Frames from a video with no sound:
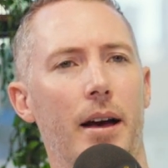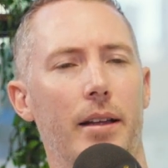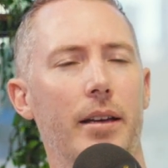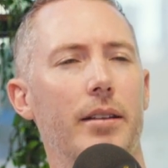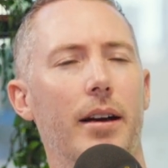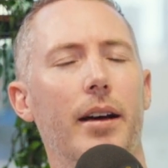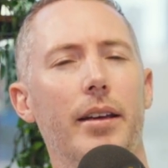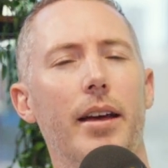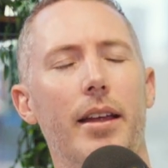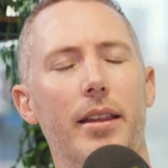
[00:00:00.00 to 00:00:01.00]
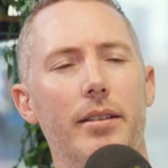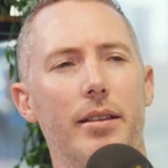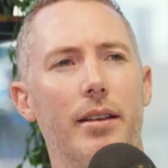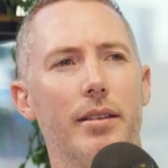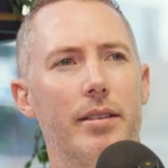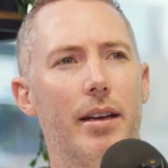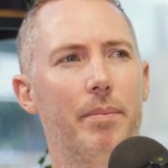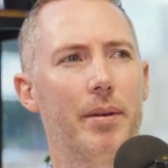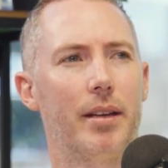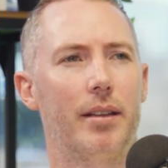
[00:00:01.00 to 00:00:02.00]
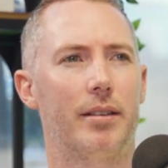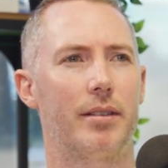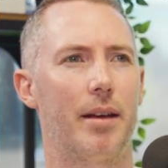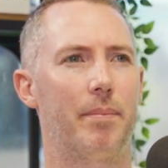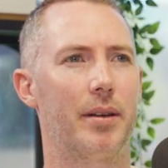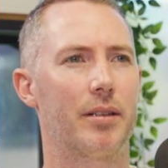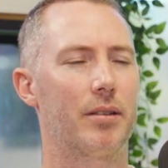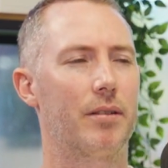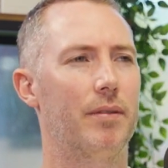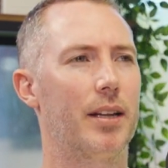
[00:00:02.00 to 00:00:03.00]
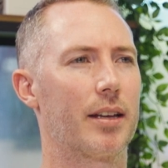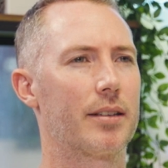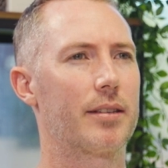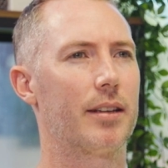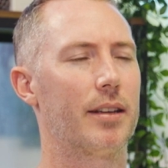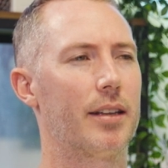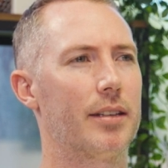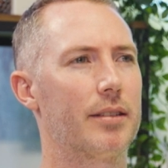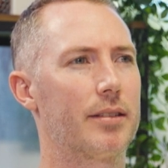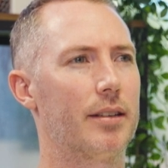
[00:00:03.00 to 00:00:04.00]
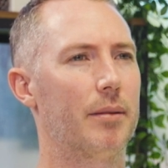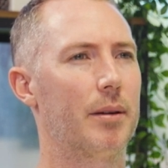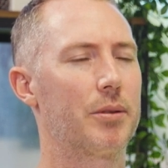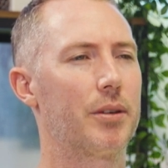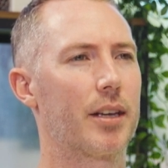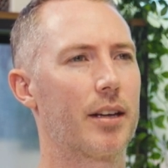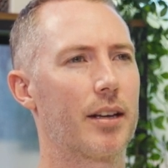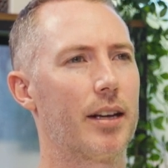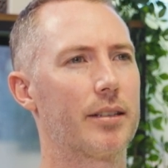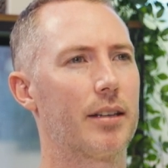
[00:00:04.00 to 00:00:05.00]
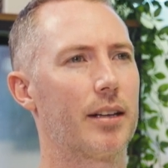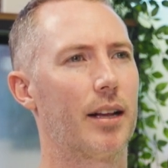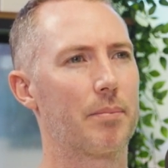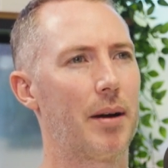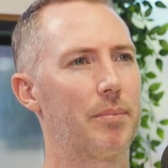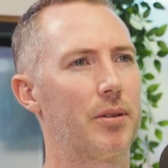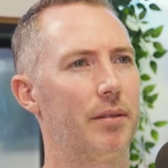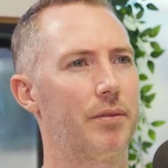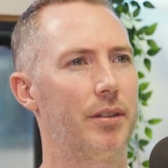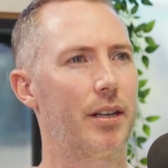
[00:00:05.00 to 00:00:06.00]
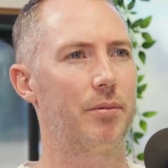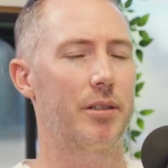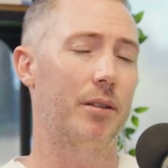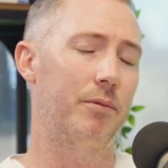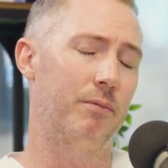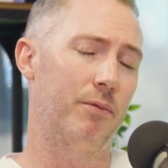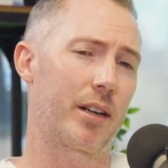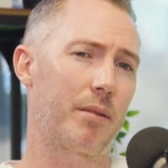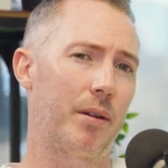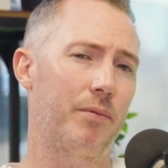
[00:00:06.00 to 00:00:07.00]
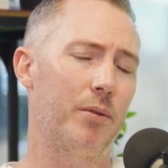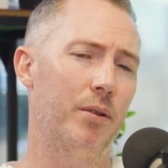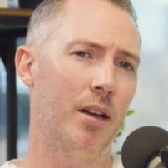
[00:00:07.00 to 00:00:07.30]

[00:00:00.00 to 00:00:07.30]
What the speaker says: There's Zapier sort of links, and there's I'm sure you can connect something like Pipedrive to that, which I would recommend for.